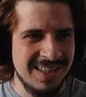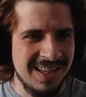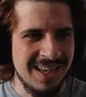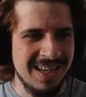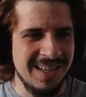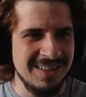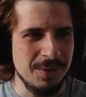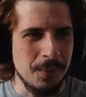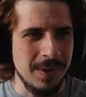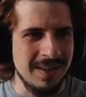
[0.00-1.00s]
And
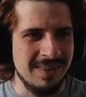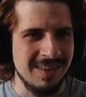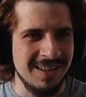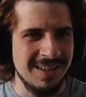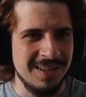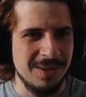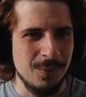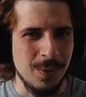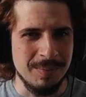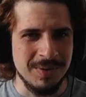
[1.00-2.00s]
with
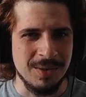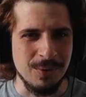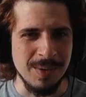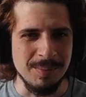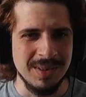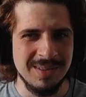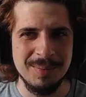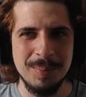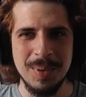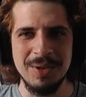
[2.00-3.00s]
whipped cream.
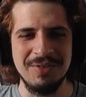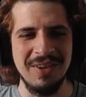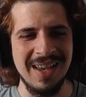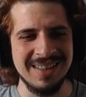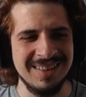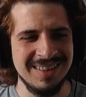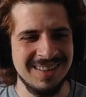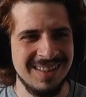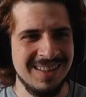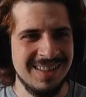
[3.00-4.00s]
Perfect.
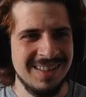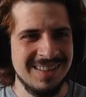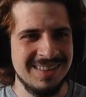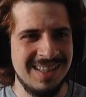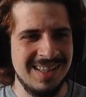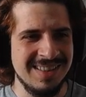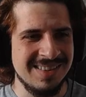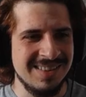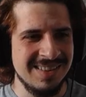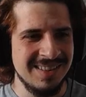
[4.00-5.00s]

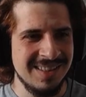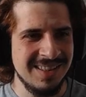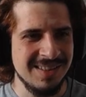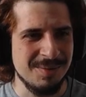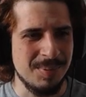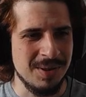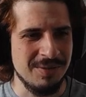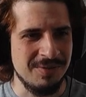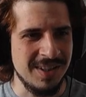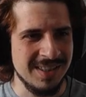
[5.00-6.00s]
This is
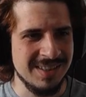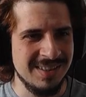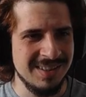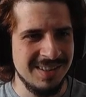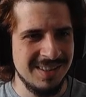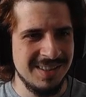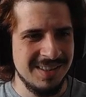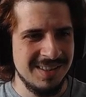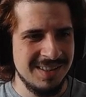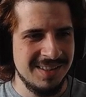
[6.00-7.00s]
perfect.
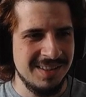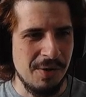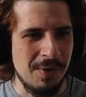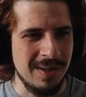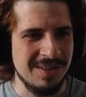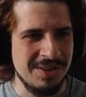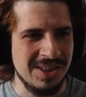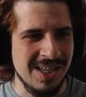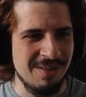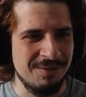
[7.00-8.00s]
No other
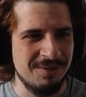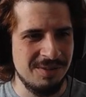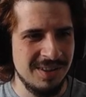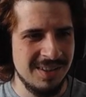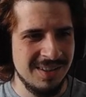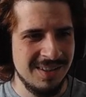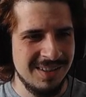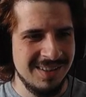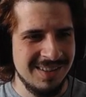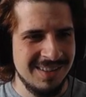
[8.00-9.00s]
stuff.
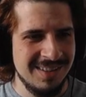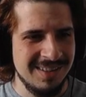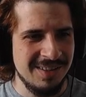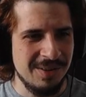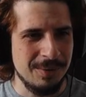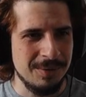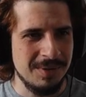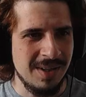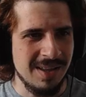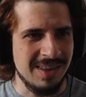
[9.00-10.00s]
No,
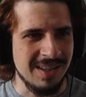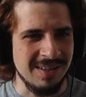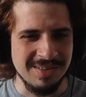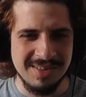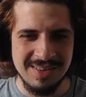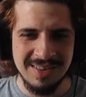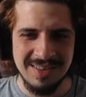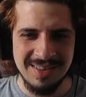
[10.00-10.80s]
nothing else.